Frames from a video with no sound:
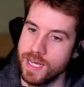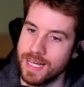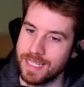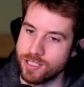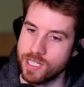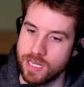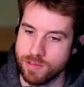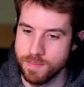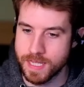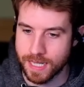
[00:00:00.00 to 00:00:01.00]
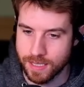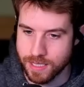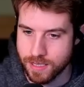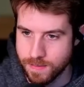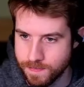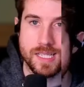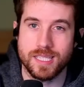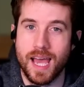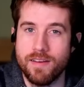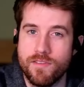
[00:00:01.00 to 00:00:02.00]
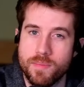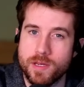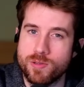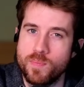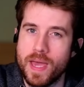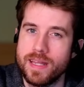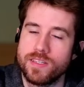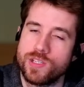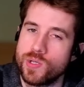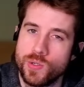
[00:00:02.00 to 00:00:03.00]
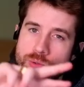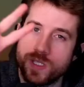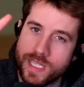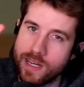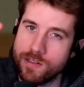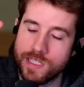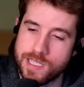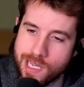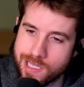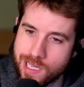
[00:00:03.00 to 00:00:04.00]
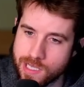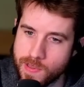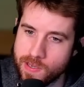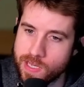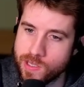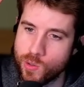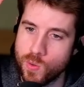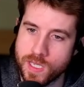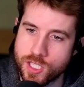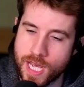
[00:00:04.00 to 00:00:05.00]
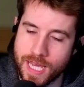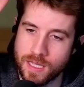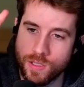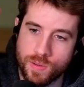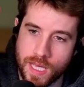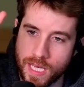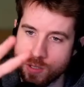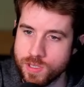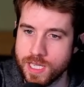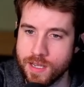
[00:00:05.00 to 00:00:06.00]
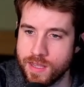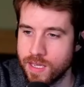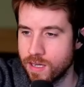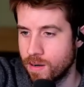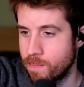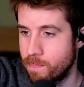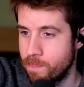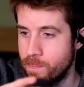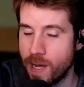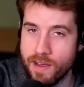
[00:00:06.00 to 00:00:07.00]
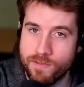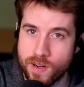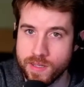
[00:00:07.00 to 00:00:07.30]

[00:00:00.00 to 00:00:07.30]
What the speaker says: Let's check out some deck lists. Aside from those main 2 synergies that I talked about in Quinjet and Luke Cage, which I think are by far the